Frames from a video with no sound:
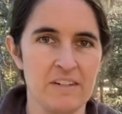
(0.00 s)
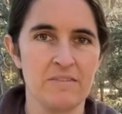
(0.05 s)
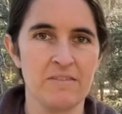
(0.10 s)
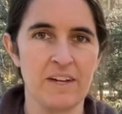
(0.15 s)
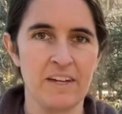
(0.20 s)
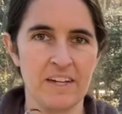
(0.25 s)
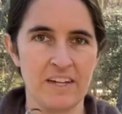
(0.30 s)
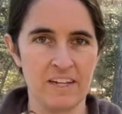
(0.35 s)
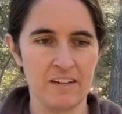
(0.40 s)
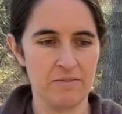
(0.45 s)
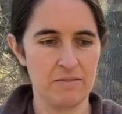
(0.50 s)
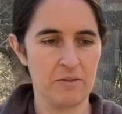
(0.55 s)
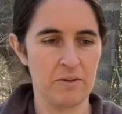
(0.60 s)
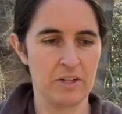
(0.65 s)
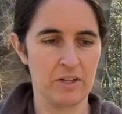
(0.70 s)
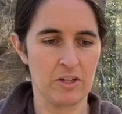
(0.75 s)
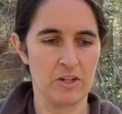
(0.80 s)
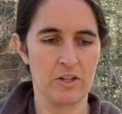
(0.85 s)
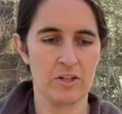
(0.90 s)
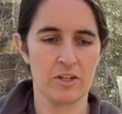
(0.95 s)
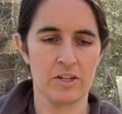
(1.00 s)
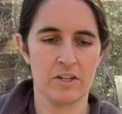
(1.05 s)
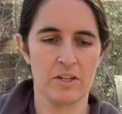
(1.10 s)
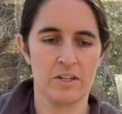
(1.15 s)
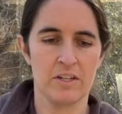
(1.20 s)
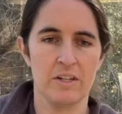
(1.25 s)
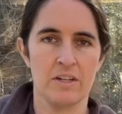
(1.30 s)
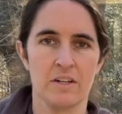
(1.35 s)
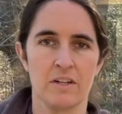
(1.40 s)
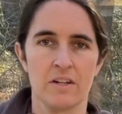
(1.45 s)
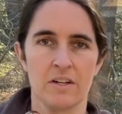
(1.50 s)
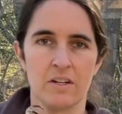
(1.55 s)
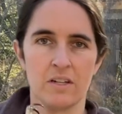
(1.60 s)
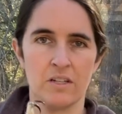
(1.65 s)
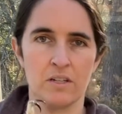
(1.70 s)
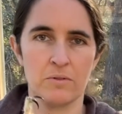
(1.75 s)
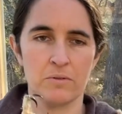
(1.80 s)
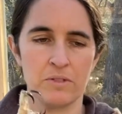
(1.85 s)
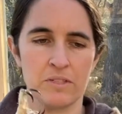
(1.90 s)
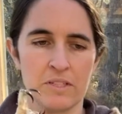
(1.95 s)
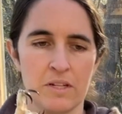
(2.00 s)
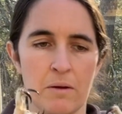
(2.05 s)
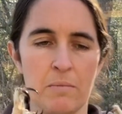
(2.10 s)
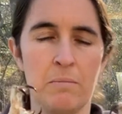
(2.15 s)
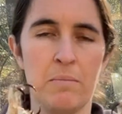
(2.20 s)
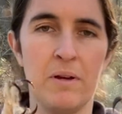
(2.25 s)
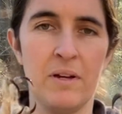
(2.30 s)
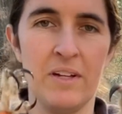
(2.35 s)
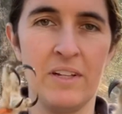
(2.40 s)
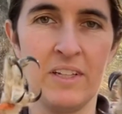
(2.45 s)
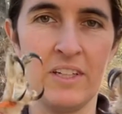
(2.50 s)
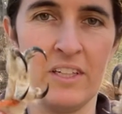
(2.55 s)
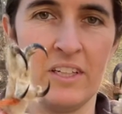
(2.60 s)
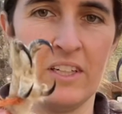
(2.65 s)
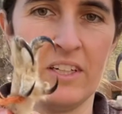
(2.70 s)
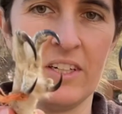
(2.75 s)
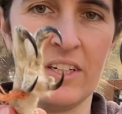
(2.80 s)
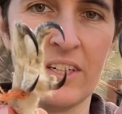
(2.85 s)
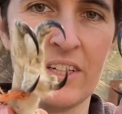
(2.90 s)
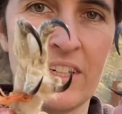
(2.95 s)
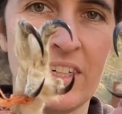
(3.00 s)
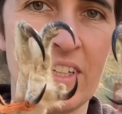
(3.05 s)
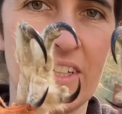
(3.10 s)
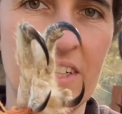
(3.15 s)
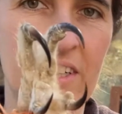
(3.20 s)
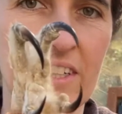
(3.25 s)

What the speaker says: I can give you a good close-up look.